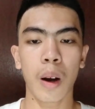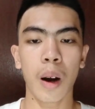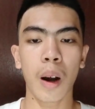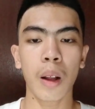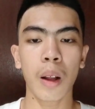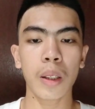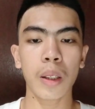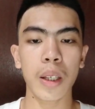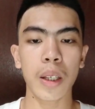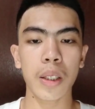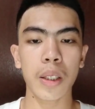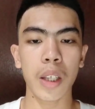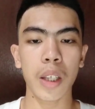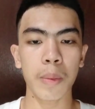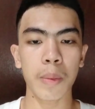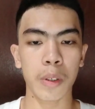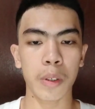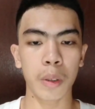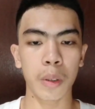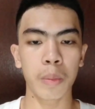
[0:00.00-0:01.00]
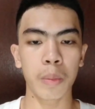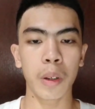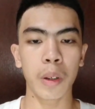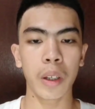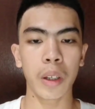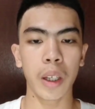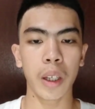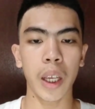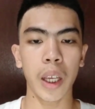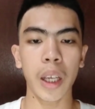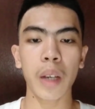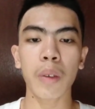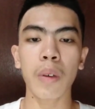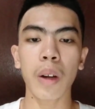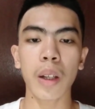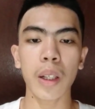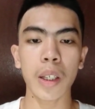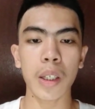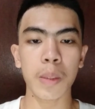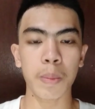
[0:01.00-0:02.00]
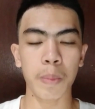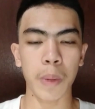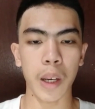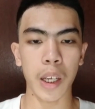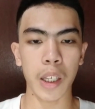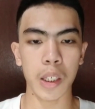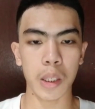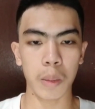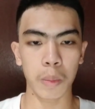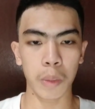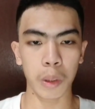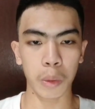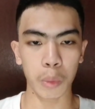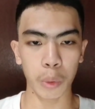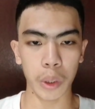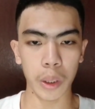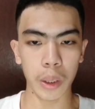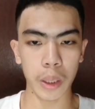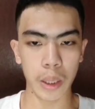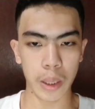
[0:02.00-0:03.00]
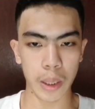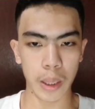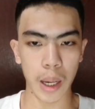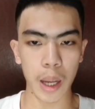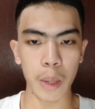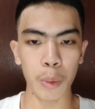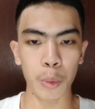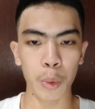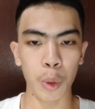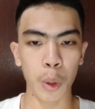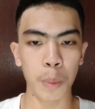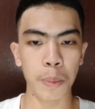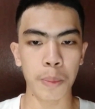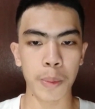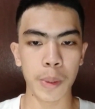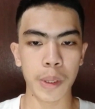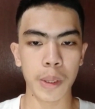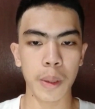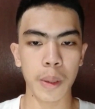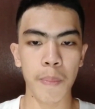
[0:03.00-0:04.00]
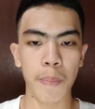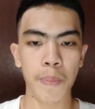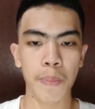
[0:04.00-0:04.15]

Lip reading: all the steps should be equally spaced between the side ropes,